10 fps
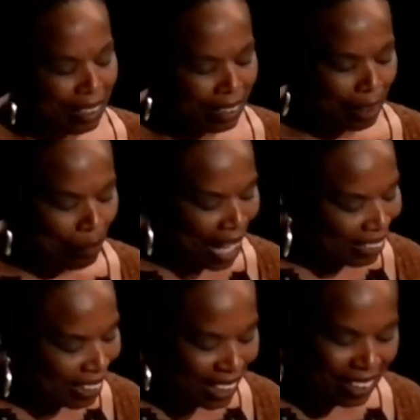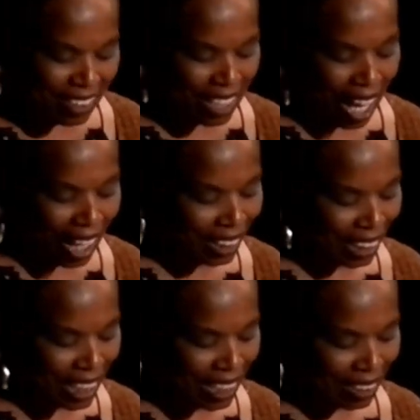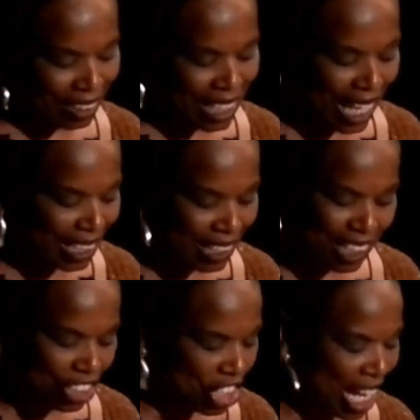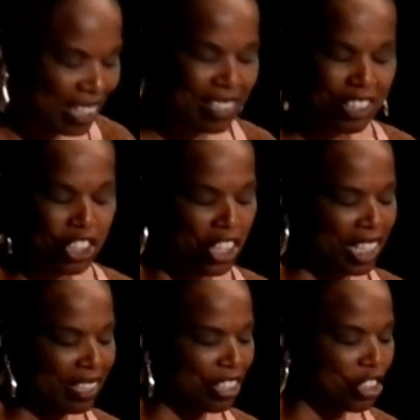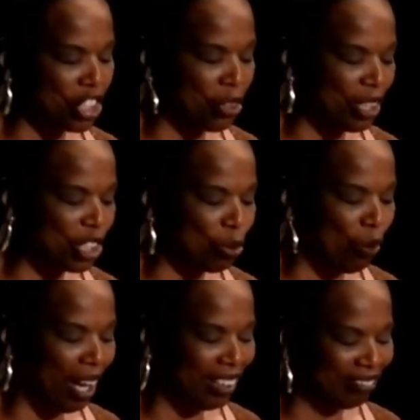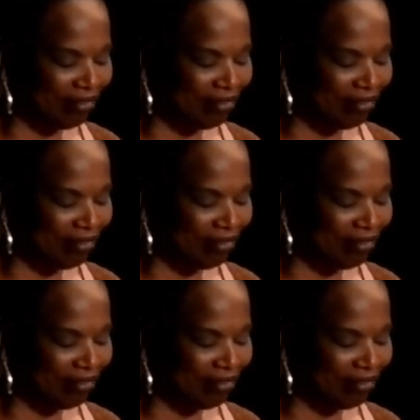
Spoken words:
The Methodist chocolate tasted just as good as the Jewish one.